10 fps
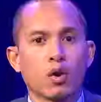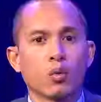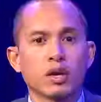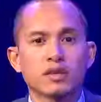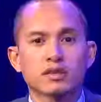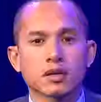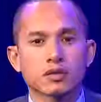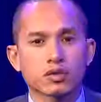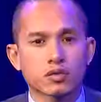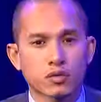We
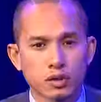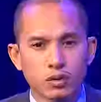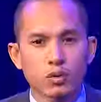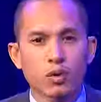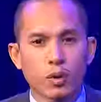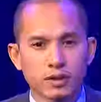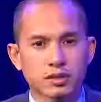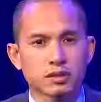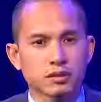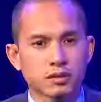discuss critical
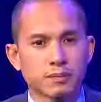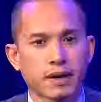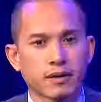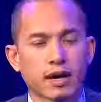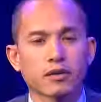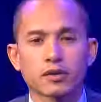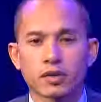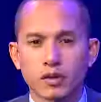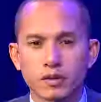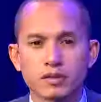questions about how the
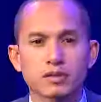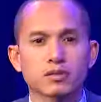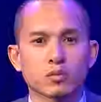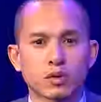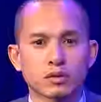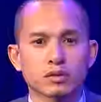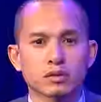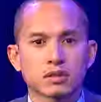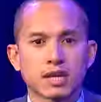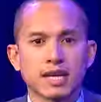current system
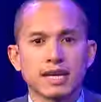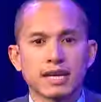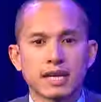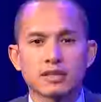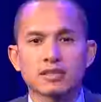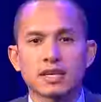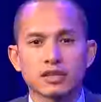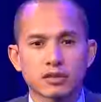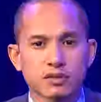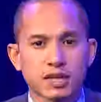works, its
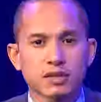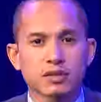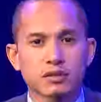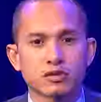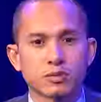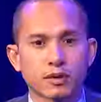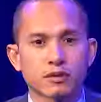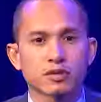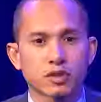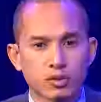intersections with
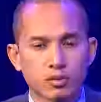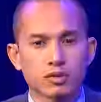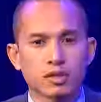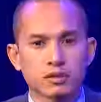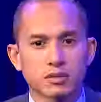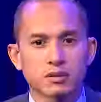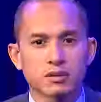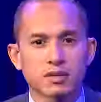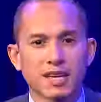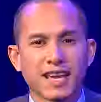social
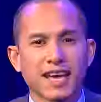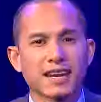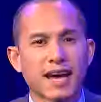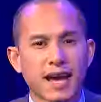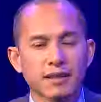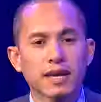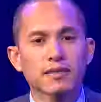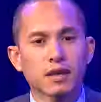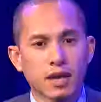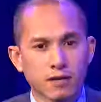justice, and highlight
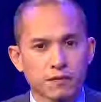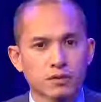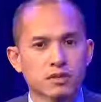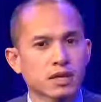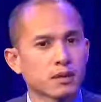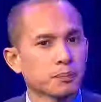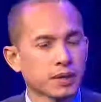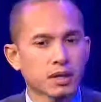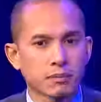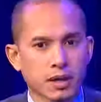the efforts that are
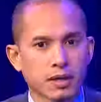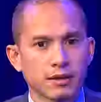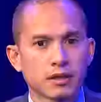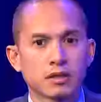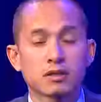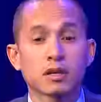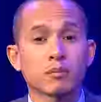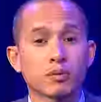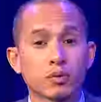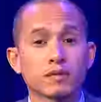being made to
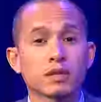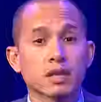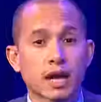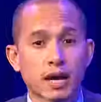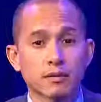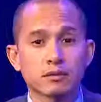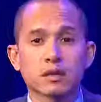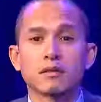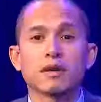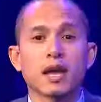improve the lives
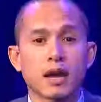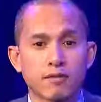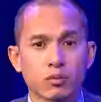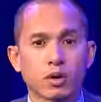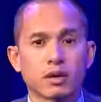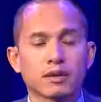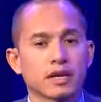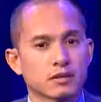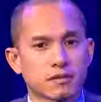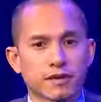of everyone that
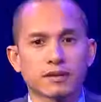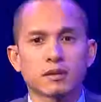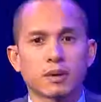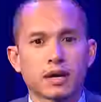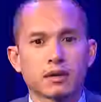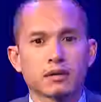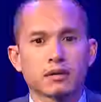is affected by it.